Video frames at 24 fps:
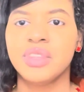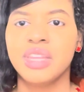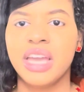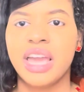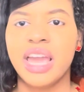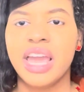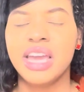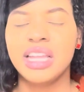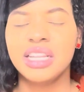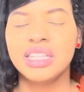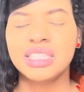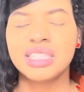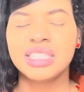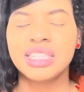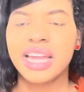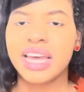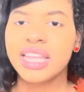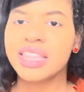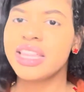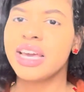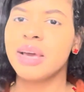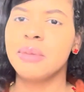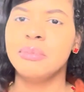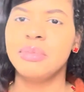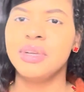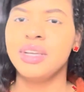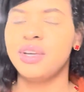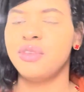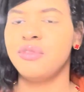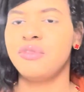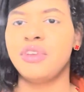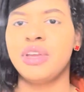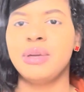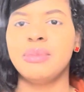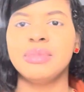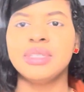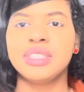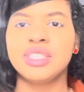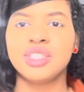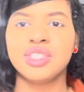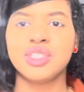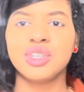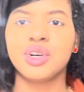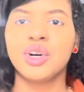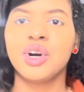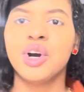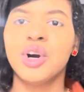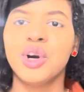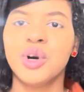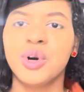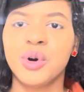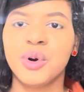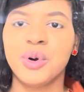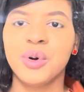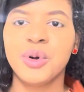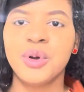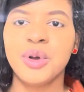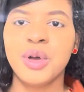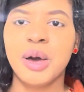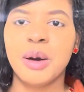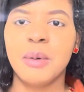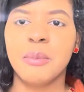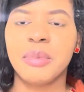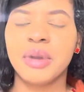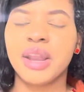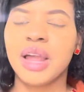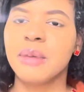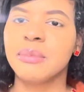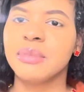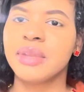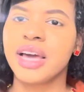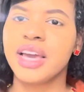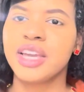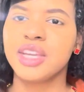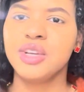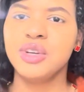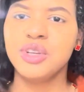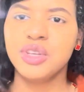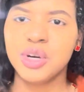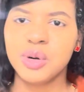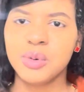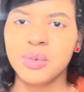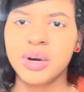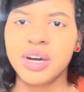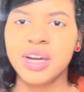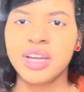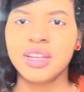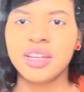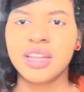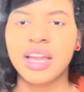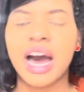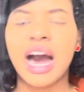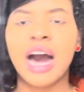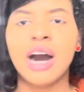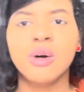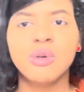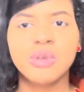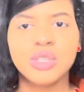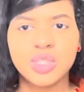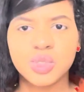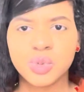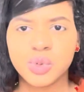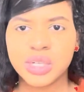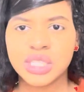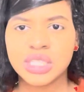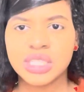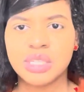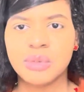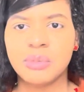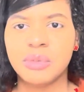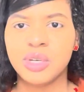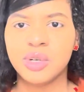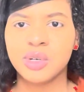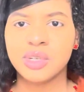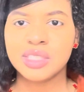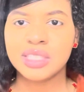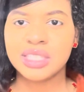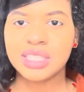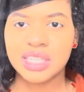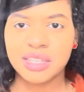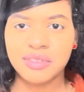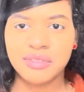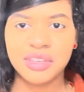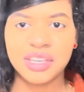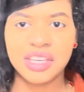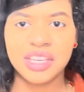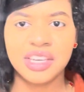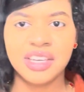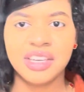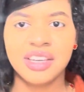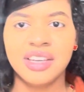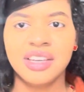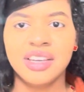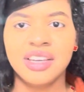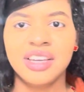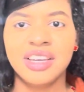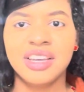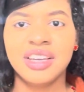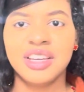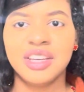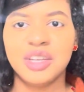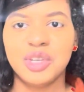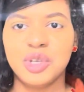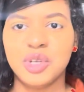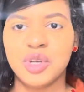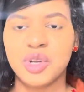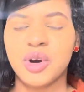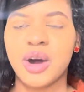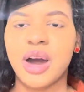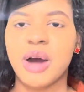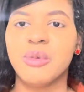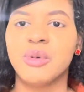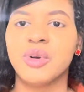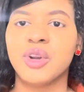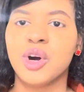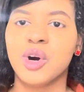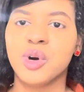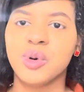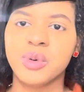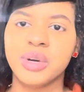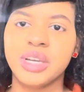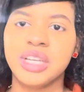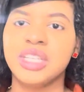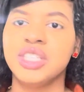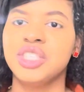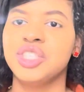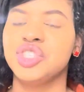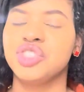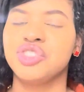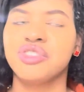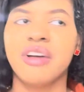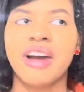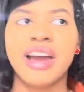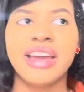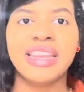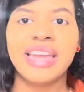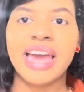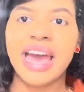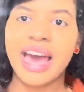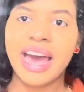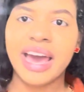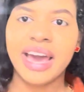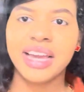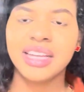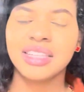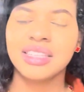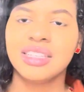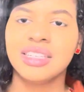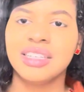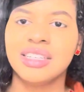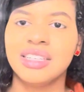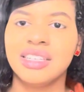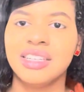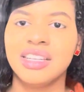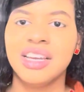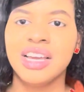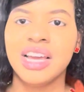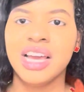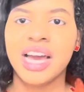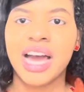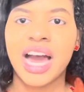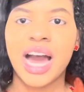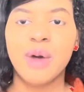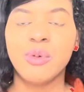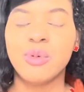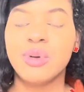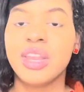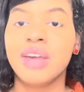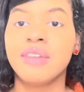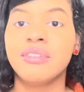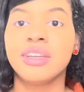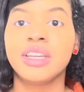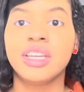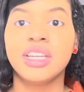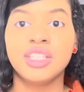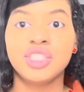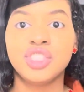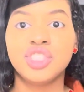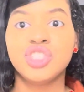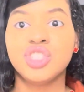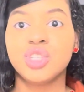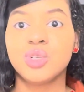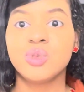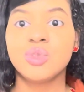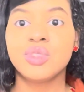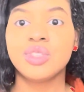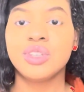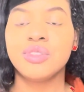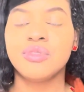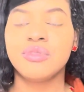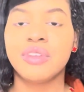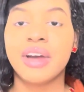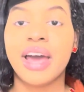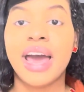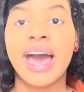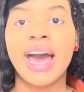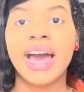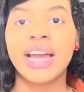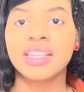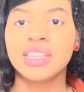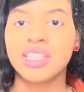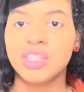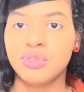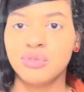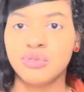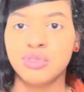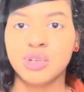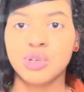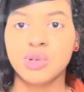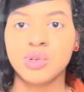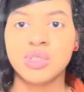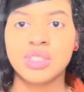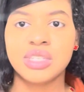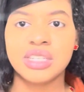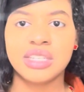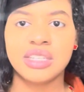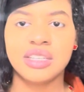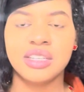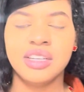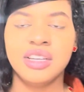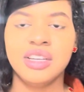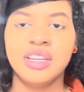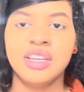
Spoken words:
And it's not that being famous is a goal, but I'm like, you know what? I always wanted to be on TV. You know, I would always try and act, and I would never get chosen for acting roles and,